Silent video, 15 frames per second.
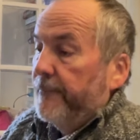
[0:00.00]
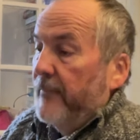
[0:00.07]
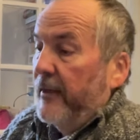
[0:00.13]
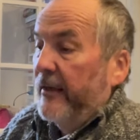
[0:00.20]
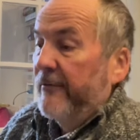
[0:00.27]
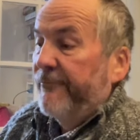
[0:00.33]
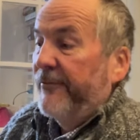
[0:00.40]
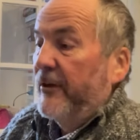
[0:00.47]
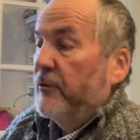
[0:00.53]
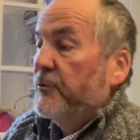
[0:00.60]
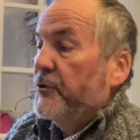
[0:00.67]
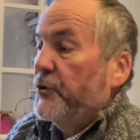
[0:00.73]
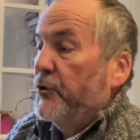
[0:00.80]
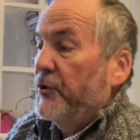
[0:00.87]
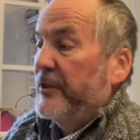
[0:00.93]
It feels
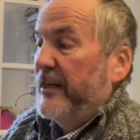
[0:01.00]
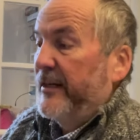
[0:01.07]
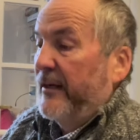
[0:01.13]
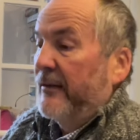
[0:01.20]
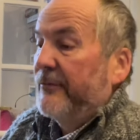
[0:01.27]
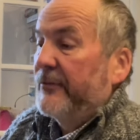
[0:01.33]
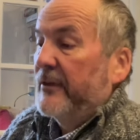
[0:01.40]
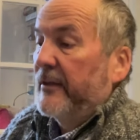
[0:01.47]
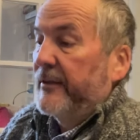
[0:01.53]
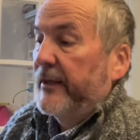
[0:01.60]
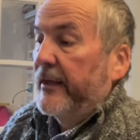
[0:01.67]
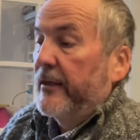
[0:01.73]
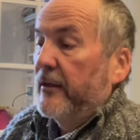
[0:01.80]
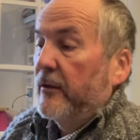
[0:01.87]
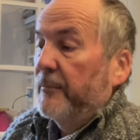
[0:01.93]
good enough, and I
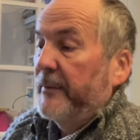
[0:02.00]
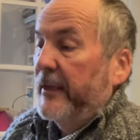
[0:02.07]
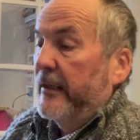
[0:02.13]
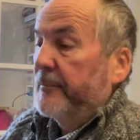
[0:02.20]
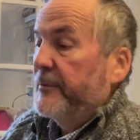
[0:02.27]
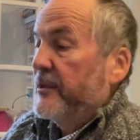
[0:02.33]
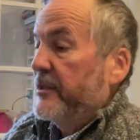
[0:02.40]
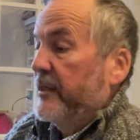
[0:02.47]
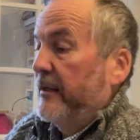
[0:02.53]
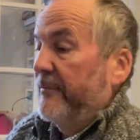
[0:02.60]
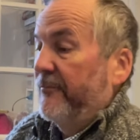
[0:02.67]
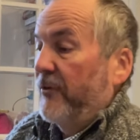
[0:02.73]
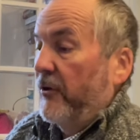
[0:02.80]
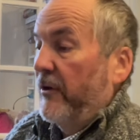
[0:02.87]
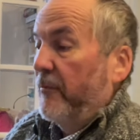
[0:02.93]
think I'll be able to type
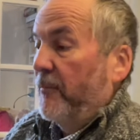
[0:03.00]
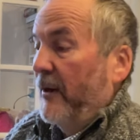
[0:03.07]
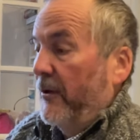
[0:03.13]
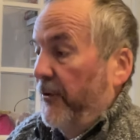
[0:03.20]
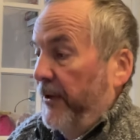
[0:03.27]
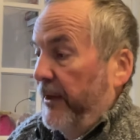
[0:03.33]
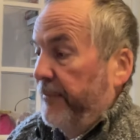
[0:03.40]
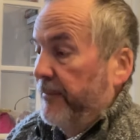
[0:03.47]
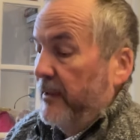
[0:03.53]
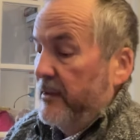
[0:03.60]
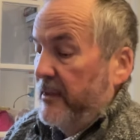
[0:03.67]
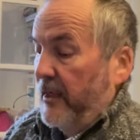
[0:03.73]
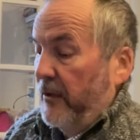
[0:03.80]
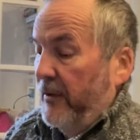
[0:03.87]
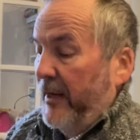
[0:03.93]
very well on it.
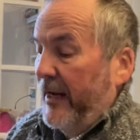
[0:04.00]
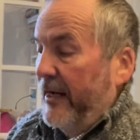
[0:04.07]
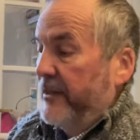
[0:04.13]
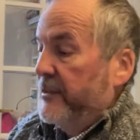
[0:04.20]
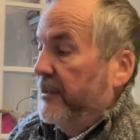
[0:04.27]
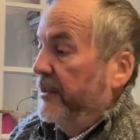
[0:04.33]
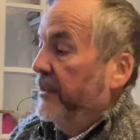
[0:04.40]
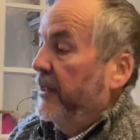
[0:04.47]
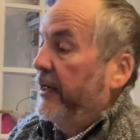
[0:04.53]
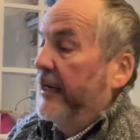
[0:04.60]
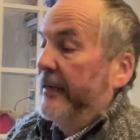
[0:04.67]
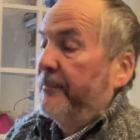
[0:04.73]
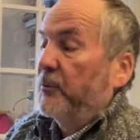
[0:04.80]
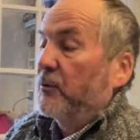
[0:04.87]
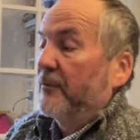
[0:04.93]
So, excellent
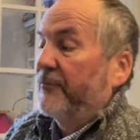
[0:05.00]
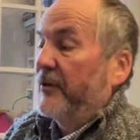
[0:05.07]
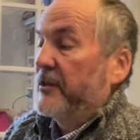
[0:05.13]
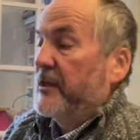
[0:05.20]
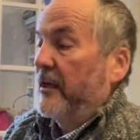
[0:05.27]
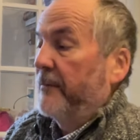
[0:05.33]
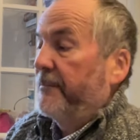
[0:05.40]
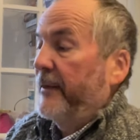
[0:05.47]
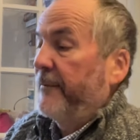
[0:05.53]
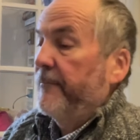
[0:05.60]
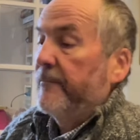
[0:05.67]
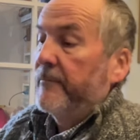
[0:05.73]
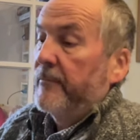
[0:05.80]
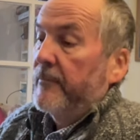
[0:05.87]
keyboard for typing.